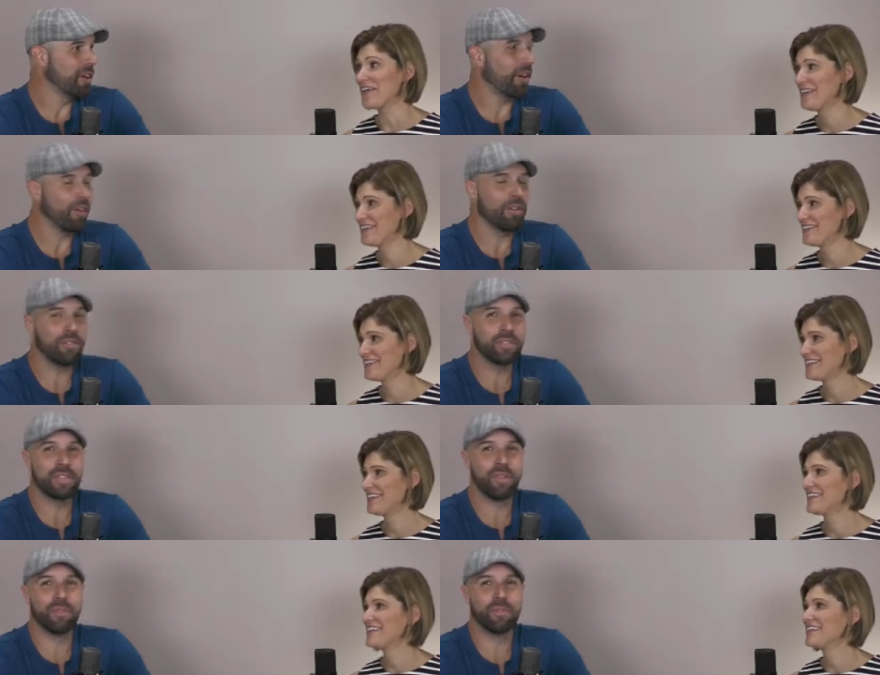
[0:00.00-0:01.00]
Speaker 1: Cargo
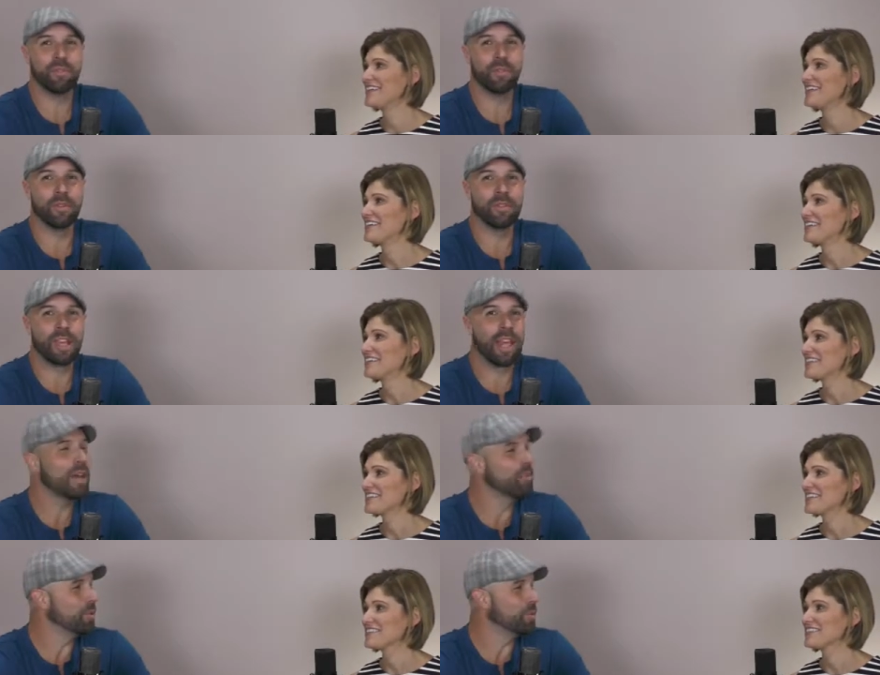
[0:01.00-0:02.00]
ship full of
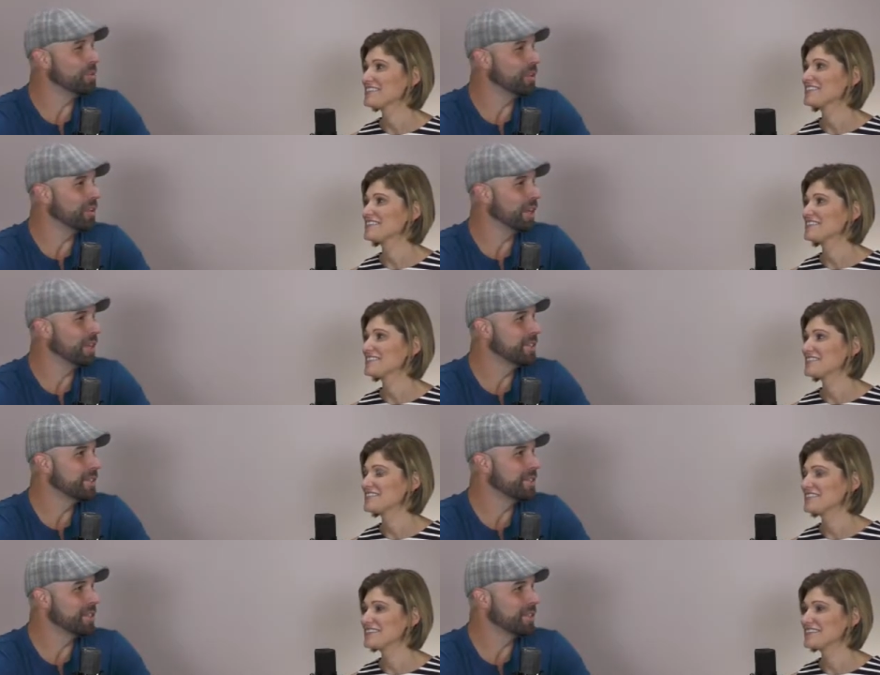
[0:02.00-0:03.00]
camels going heading to
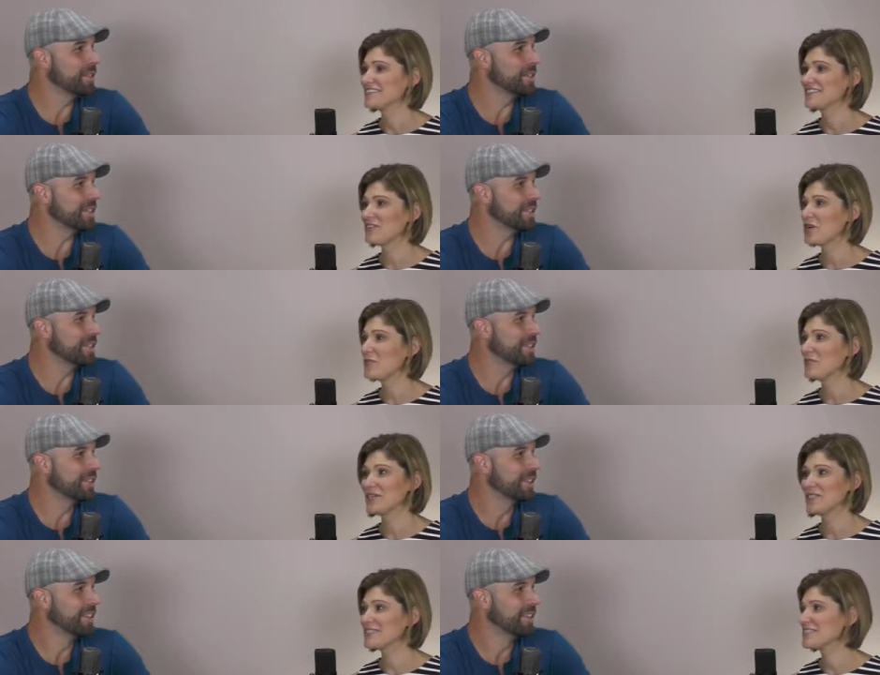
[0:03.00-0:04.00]
the Middle East. That's, all
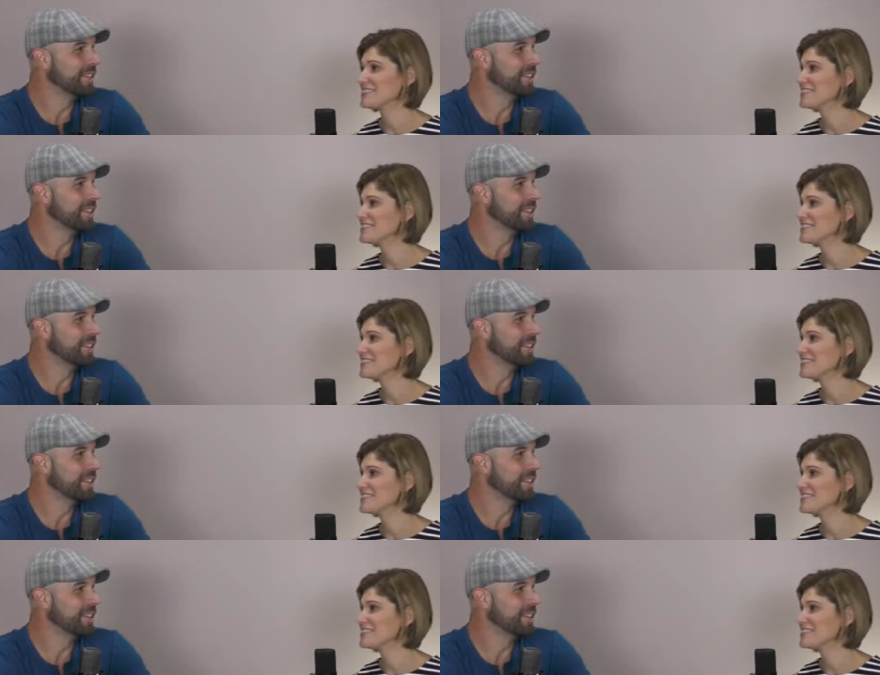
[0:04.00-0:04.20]
boys.